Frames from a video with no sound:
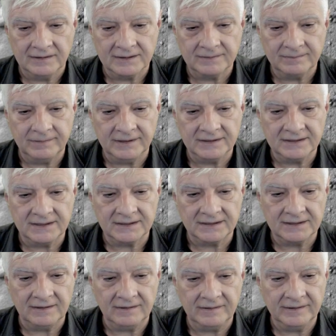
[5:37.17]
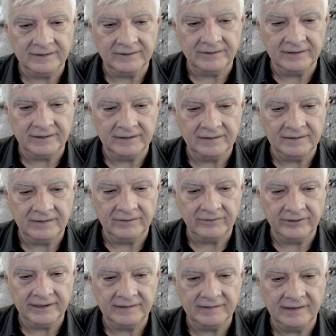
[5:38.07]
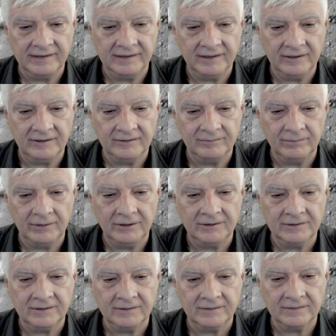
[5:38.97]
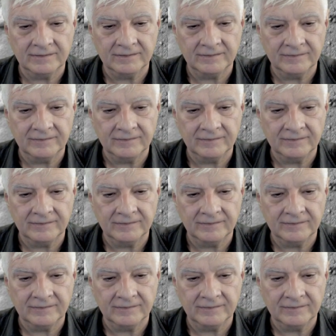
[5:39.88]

This piece is lying on a rectangular block.